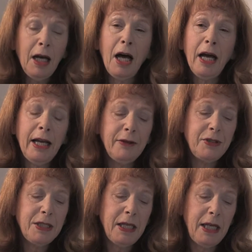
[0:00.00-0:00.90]
I have
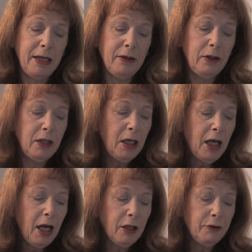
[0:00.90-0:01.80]
seen
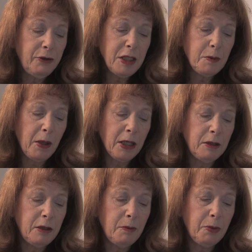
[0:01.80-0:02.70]
how the
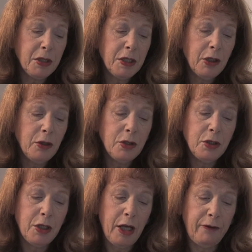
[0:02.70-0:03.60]
Wiesbaden Prosecution
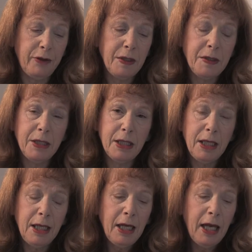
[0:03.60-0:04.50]
Service
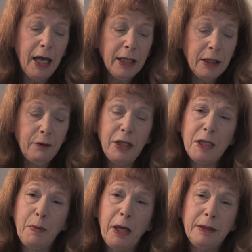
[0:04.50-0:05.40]
and the
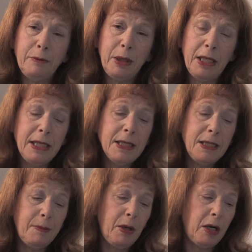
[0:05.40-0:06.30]
Wiesbaden Police
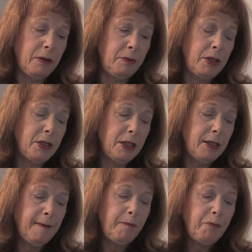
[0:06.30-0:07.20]
Department
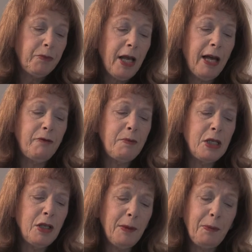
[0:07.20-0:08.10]
have
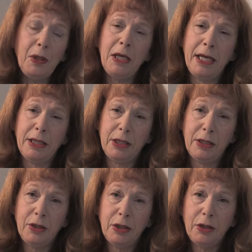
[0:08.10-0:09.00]

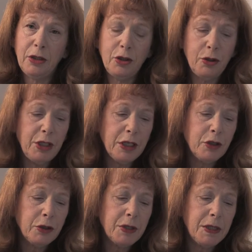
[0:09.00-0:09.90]
manipulated the
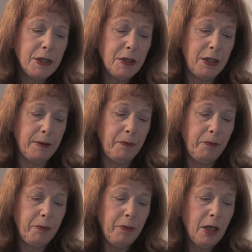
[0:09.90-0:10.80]
judicial system
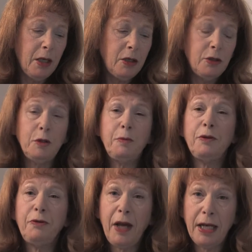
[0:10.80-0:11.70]
to
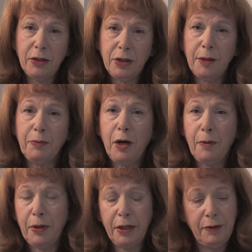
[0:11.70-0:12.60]
prevent a
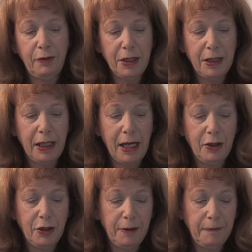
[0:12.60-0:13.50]
proper
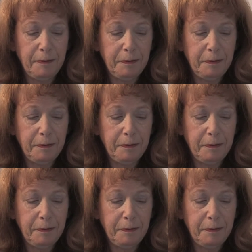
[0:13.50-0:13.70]
investigation.